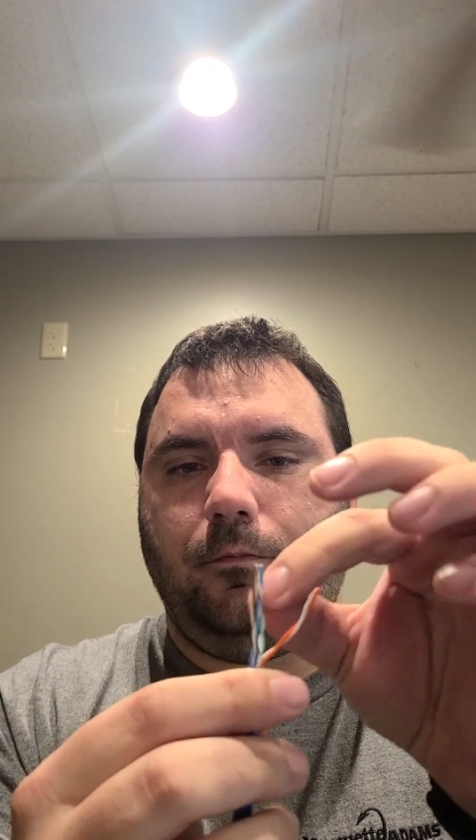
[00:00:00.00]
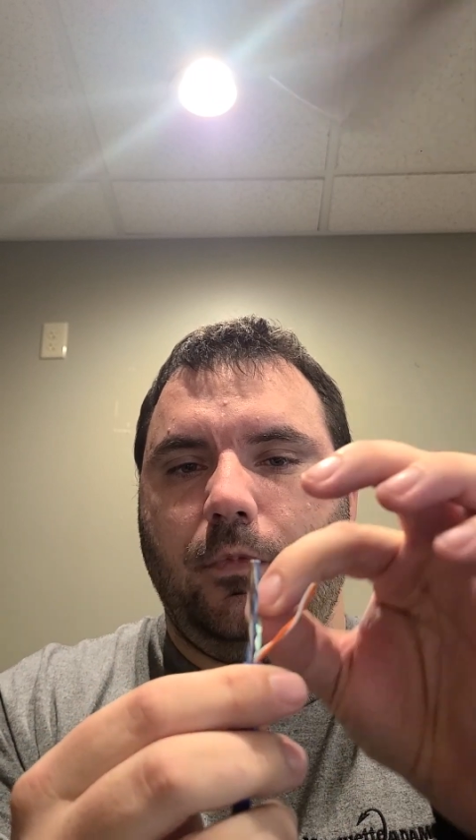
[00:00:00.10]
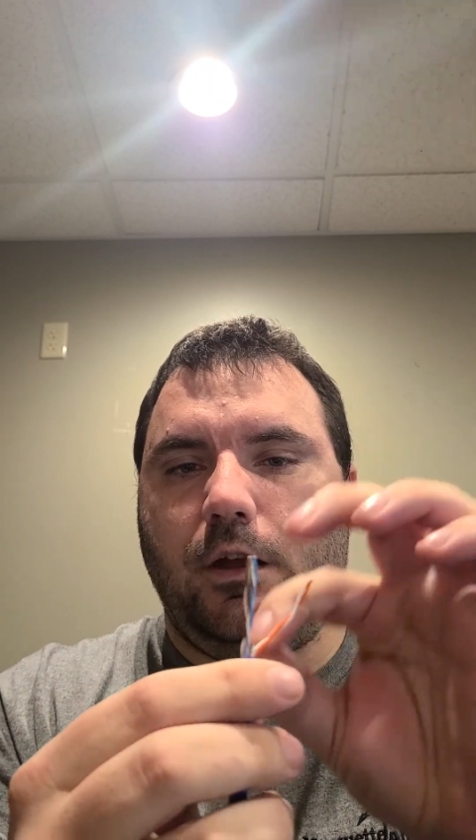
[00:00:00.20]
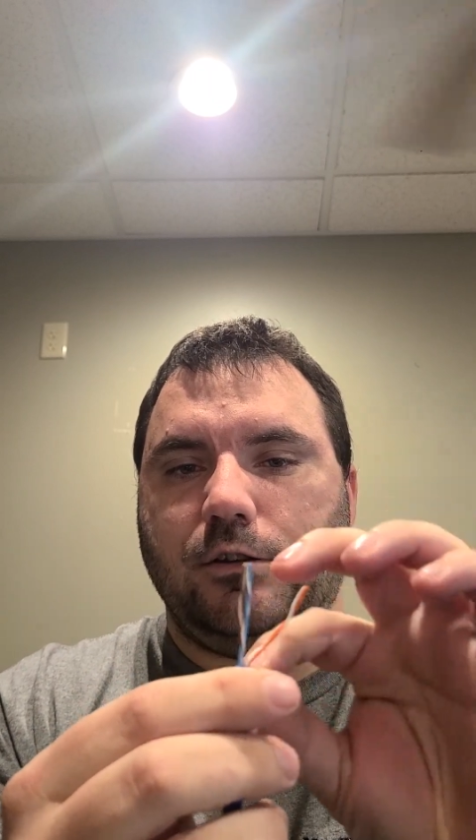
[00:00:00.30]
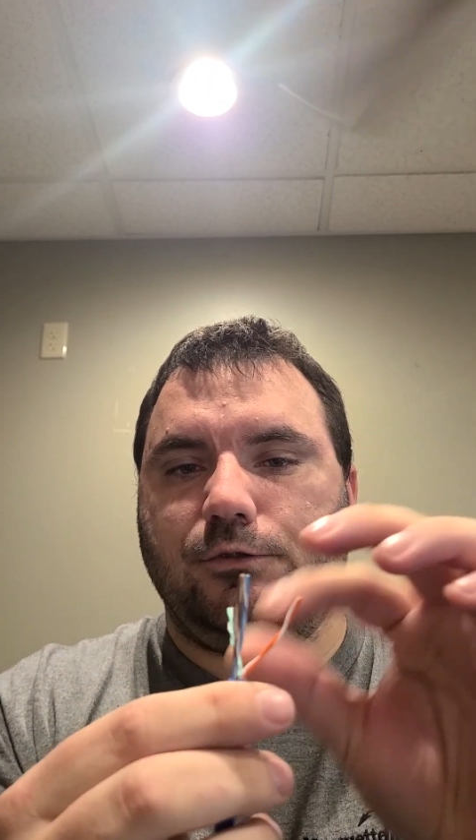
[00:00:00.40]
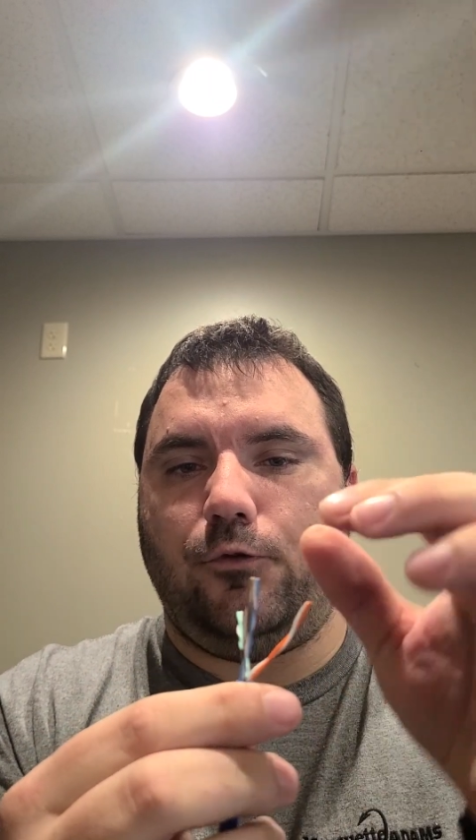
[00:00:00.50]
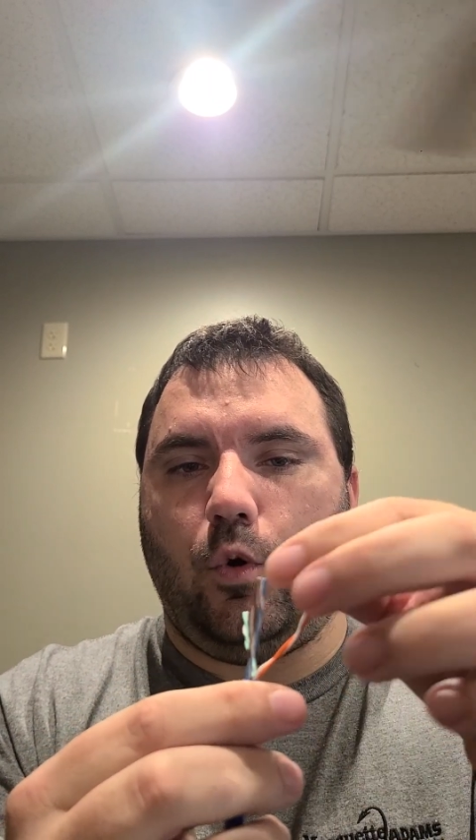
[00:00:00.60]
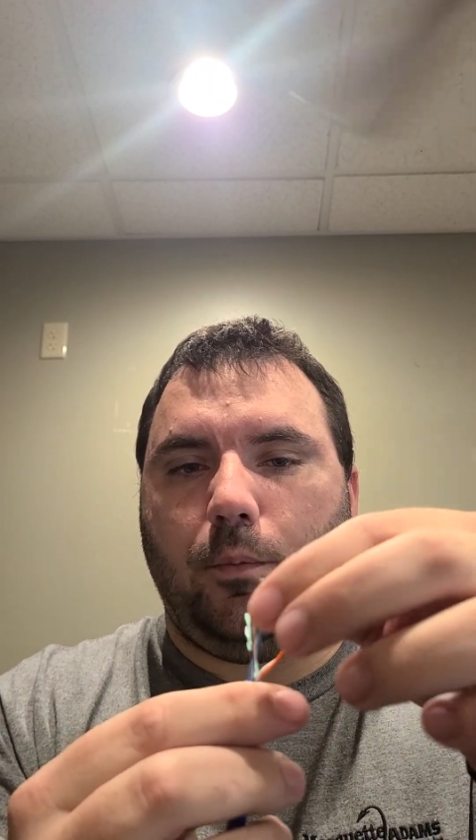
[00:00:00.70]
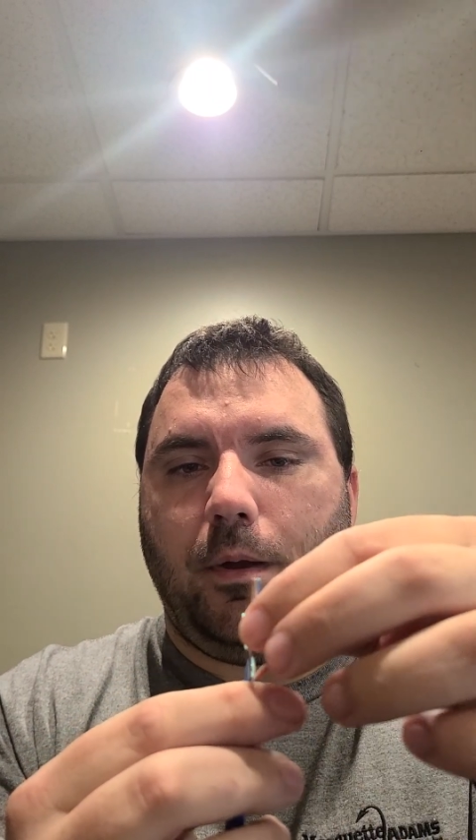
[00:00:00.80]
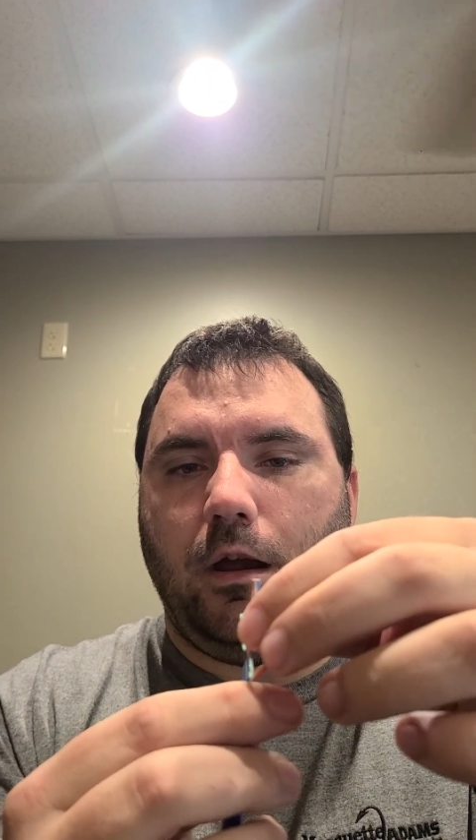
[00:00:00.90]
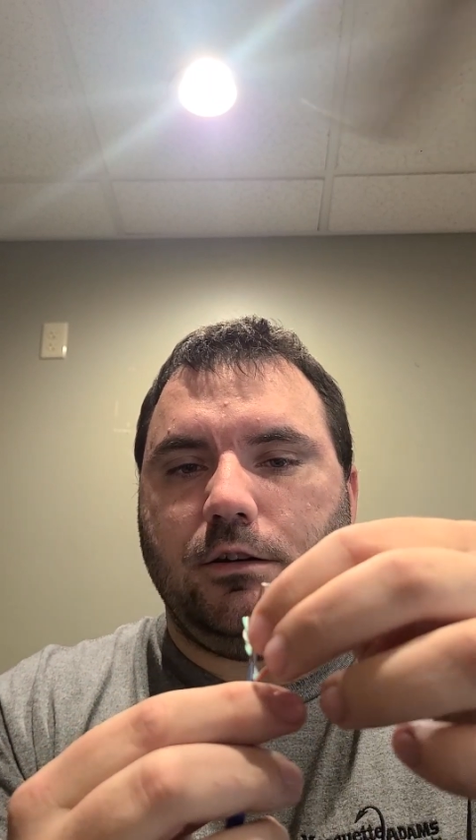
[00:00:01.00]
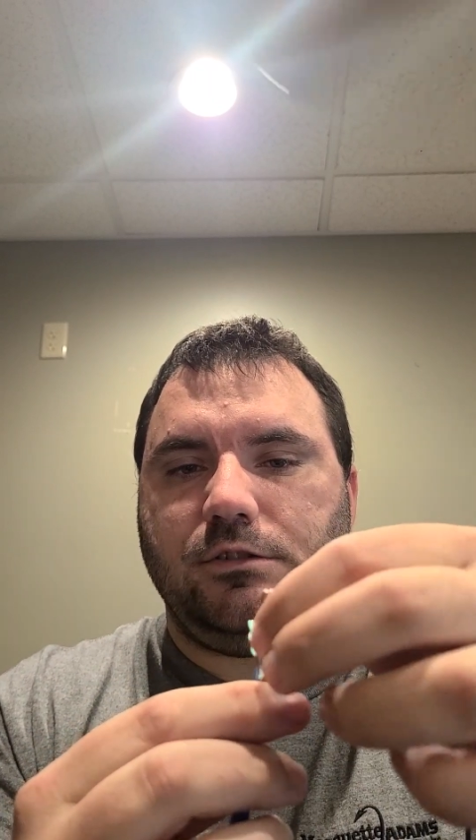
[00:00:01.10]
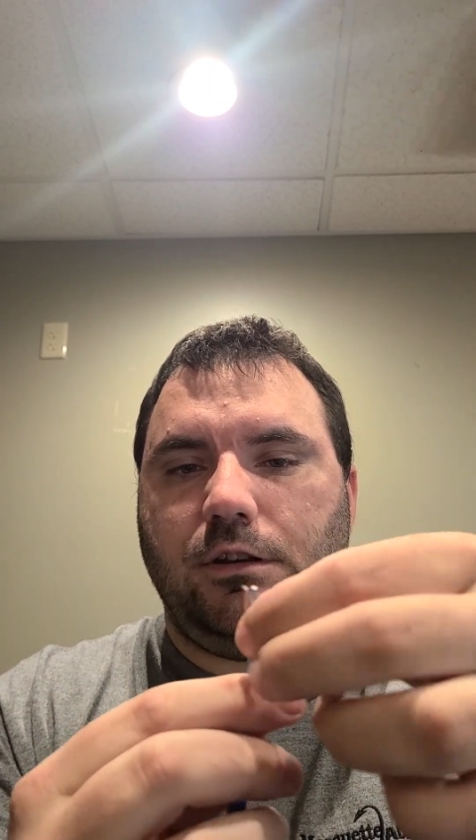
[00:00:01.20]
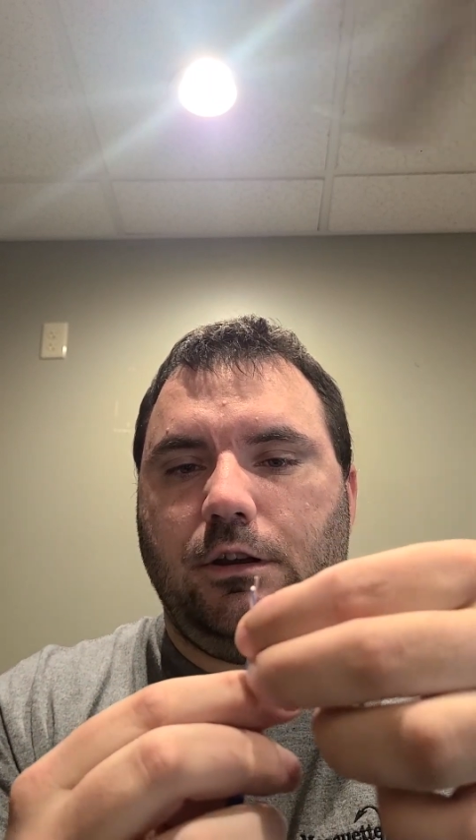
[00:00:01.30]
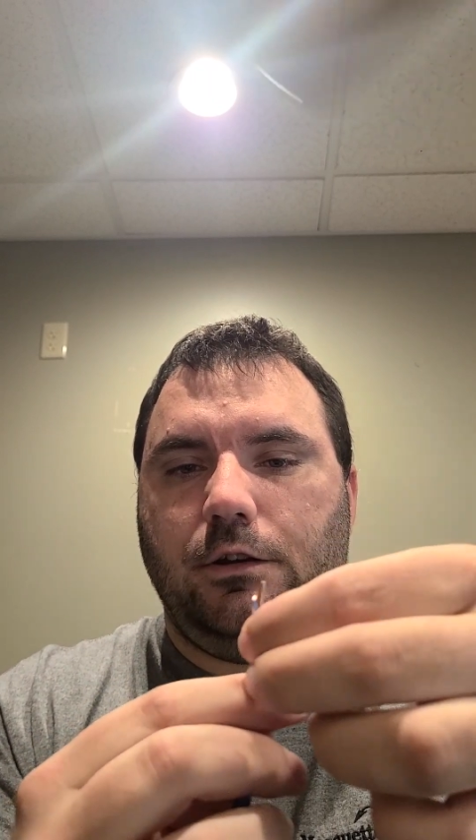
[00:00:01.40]
There's 4 pairs
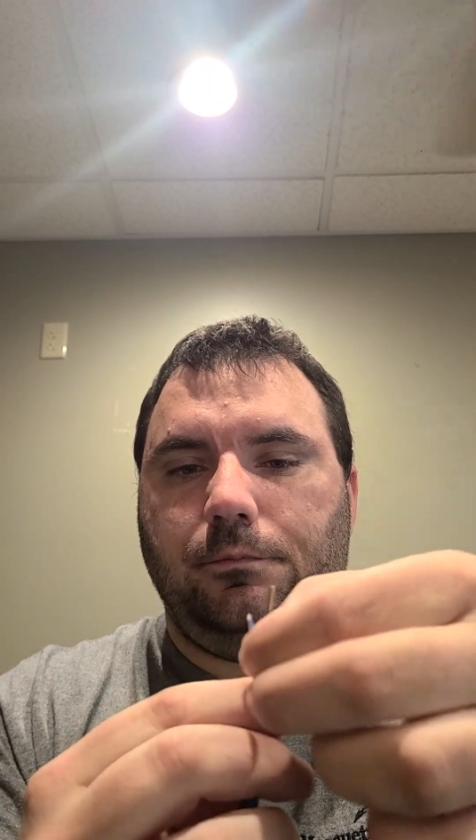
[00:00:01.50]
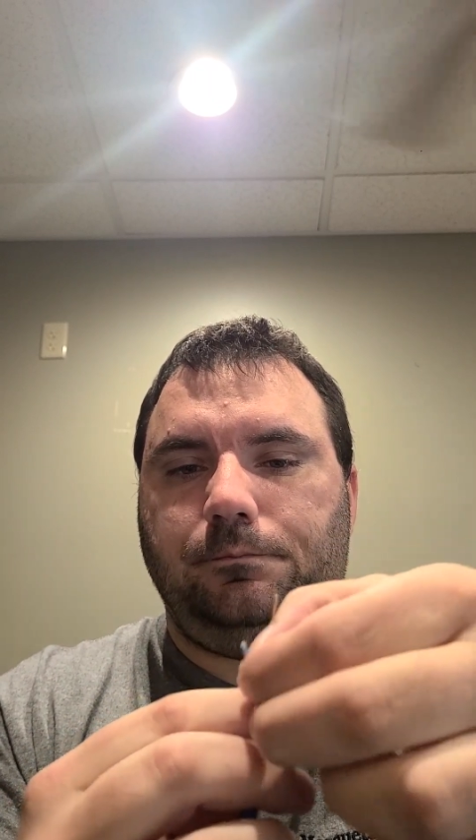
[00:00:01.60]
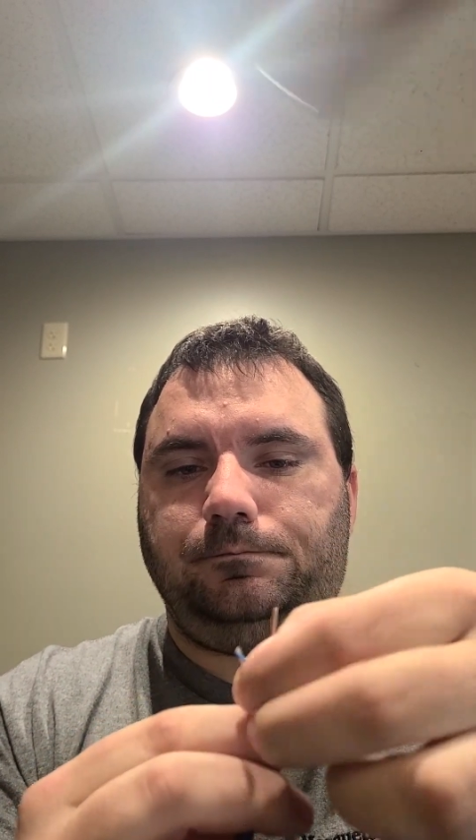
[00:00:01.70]
in here.